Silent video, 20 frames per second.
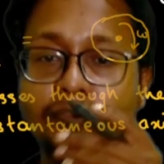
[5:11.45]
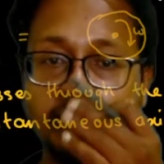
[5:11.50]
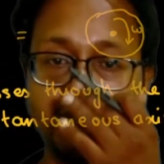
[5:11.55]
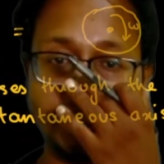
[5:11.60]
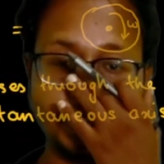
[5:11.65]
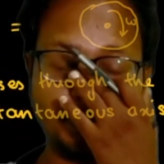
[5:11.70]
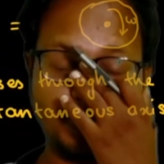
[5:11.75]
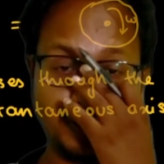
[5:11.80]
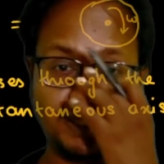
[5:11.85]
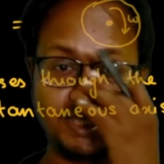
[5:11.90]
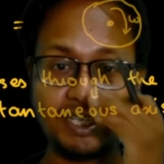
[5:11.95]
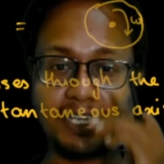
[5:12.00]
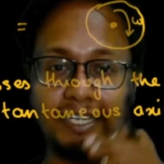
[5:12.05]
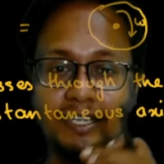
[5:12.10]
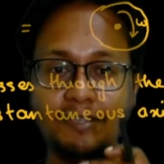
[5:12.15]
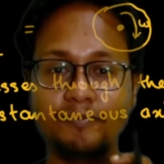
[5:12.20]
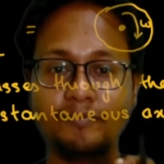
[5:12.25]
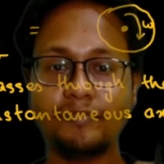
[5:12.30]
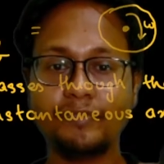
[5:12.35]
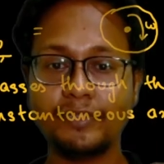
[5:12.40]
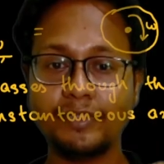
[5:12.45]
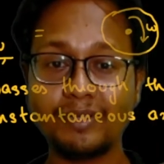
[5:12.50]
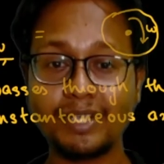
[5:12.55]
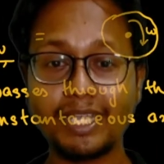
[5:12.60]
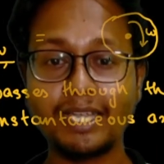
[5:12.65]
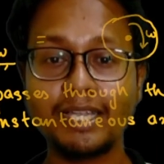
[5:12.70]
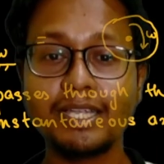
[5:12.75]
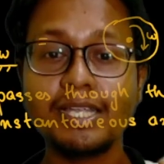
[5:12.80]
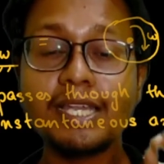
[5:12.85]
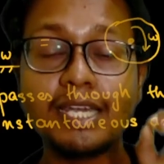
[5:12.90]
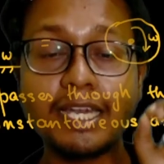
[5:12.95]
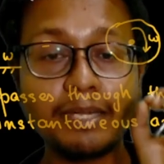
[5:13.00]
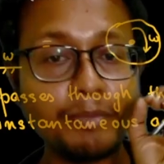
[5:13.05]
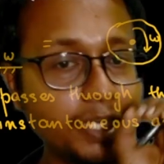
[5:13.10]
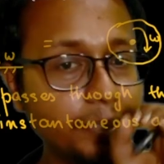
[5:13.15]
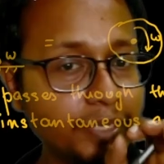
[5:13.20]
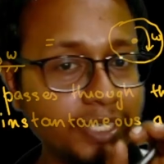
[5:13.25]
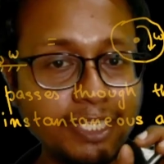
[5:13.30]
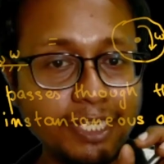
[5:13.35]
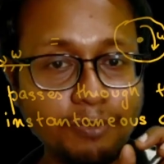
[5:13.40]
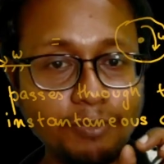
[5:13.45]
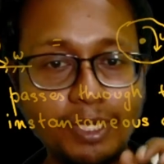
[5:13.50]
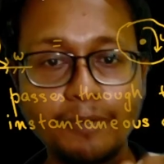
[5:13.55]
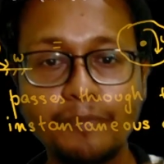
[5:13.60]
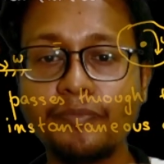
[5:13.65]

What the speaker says: meters per second. Okay, let me look it up.